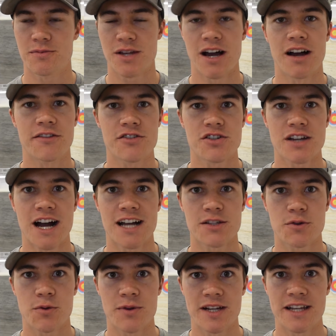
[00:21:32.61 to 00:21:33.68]
tough
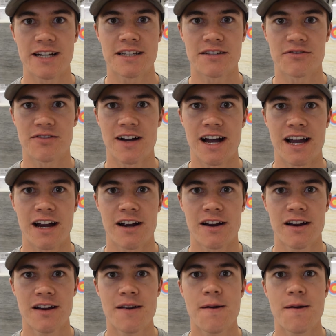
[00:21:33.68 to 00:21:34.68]
shots when we need it to fire,